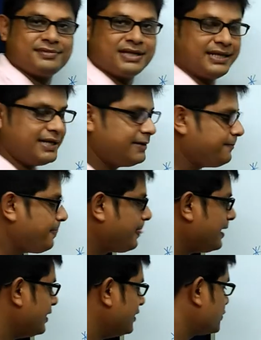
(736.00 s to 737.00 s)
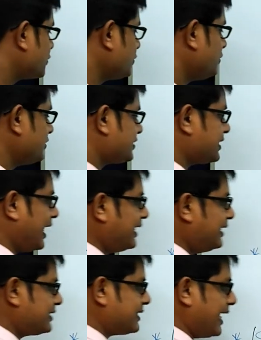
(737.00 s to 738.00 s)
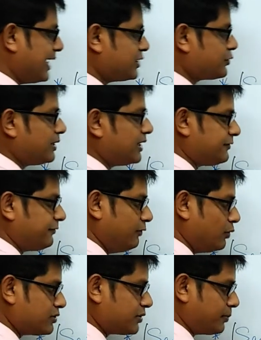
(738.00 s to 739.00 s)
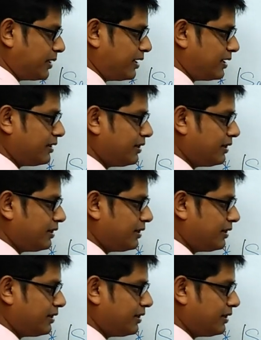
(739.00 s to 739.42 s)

Clear? So science as well as philosophy.